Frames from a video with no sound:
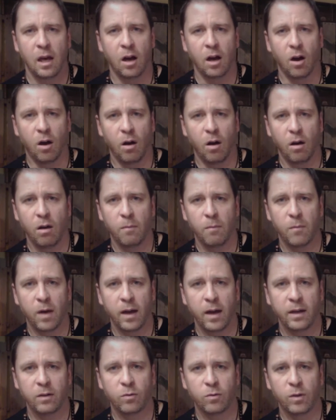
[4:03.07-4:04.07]
all
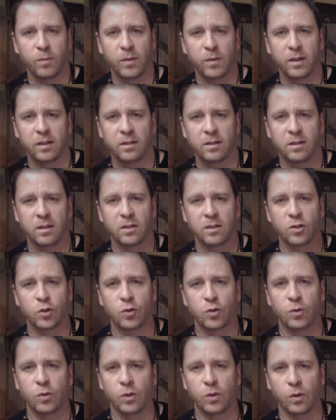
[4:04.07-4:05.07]
my equipment is in a
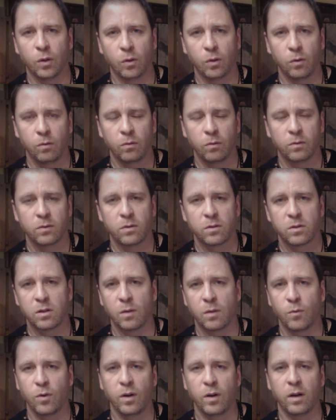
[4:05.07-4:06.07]
studio
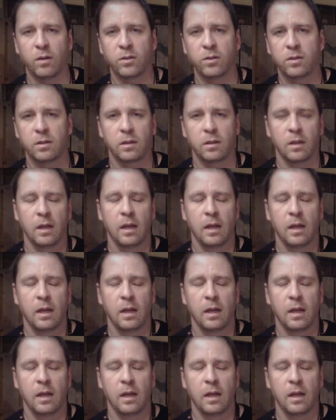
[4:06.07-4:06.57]
somewhere else,